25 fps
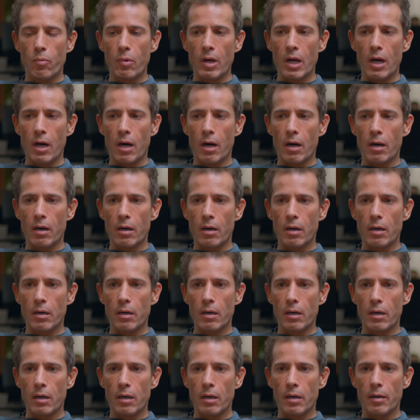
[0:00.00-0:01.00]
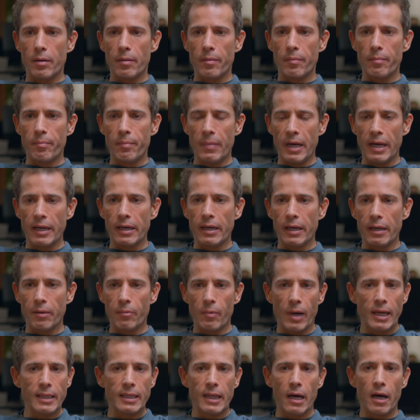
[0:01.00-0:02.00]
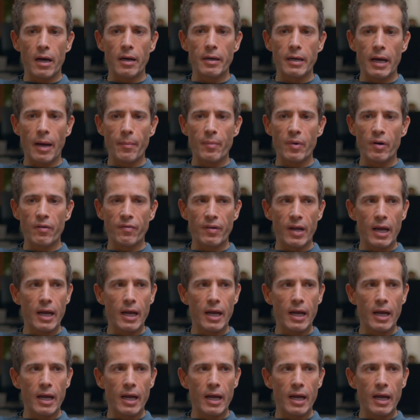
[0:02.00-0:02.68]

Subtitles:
We are making right now a number of